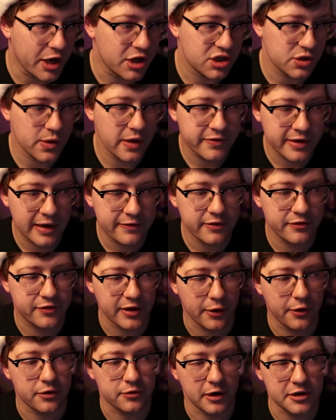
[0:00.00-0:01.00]
Wait, do you even have a
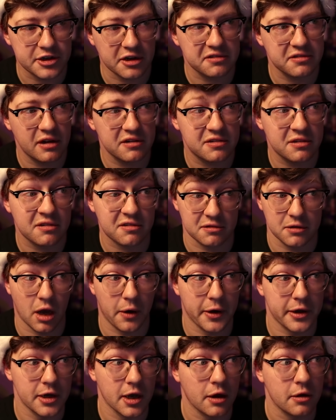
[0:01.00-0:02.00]
valid regex license?
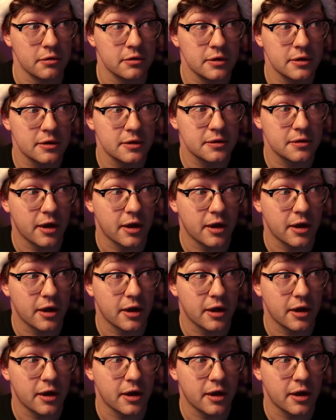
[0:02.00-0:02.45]
No, I don't.